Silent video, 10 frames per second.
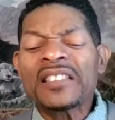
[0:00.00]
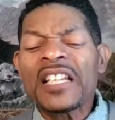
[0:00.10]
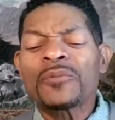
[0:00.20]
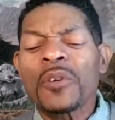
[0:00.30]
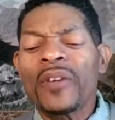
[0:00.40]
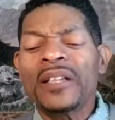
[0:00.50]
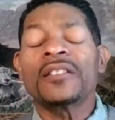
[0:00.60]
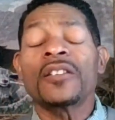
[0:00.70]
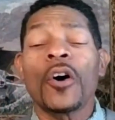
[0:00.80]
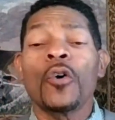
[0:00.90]
things were written
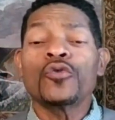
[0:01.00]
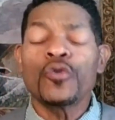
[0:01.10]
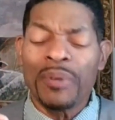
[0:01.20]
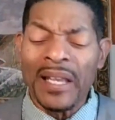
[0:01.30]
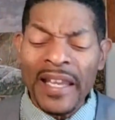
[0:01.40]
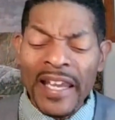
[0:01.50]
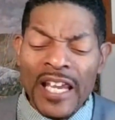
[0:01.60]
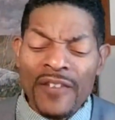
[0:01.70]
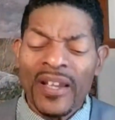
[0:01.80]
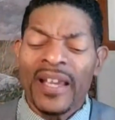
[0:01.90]
to those who
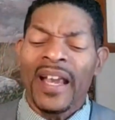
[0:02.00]
believe